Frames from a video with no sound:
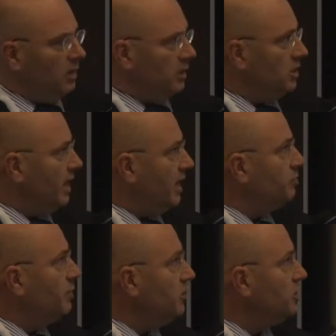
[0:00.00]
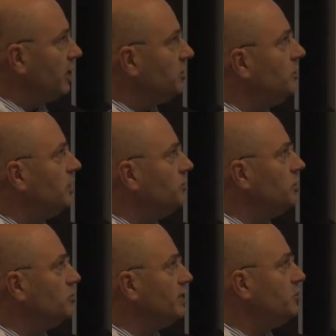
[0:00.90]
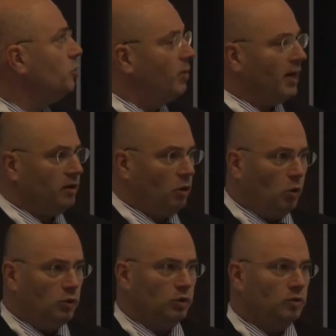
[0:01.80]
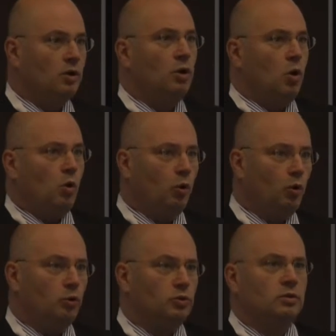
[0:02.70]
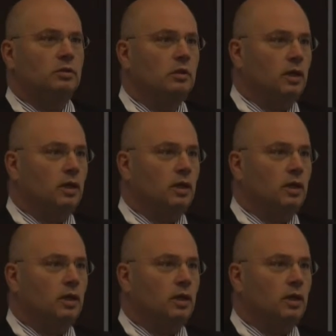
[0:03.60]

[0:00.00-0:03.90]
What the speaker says: This act means actually that we try to combine all the laws